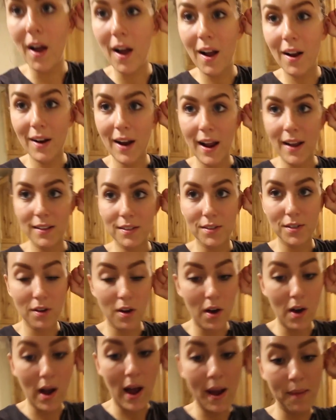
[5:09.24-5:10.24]
Alright,
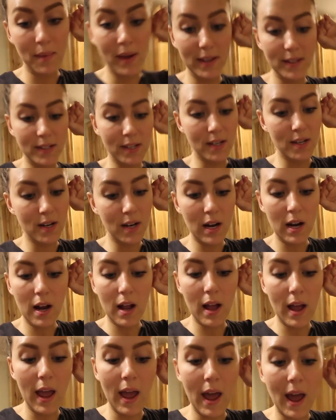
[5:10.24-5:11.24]
so I made dinner
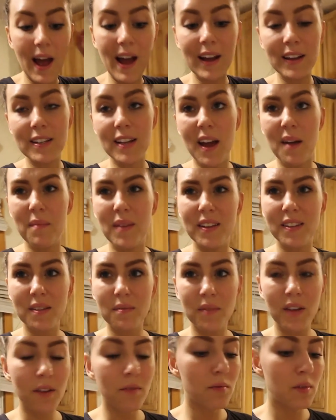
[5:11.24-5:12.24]
and I made
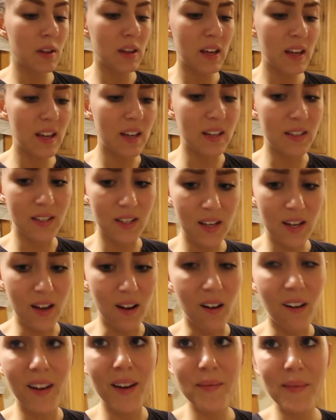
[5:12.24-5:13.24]
something really easy.
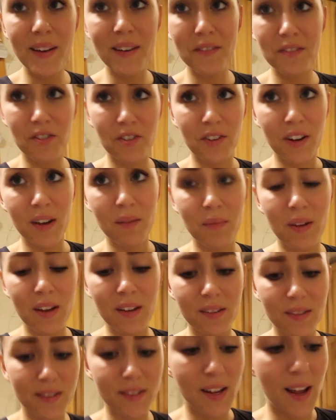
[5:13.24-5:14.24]
All I made was green
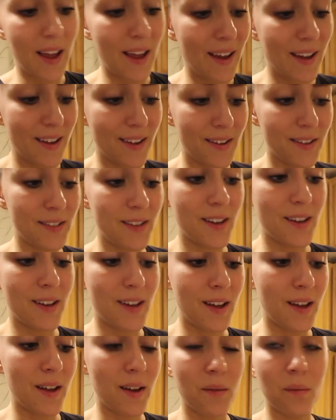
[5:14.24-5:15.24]
beans, and
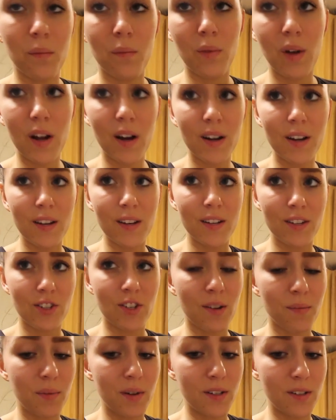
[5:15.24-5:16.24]
we already
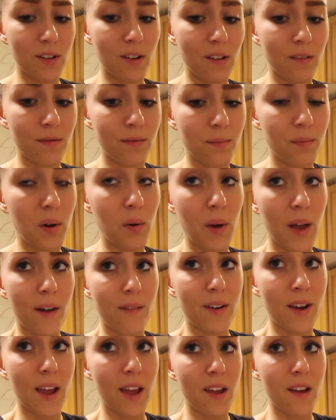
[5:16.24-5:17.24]
dished up our stuff, but we
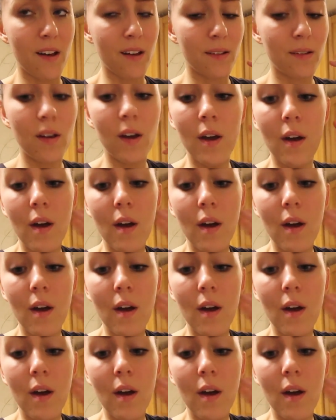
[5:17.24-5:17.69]
haven't ate yet.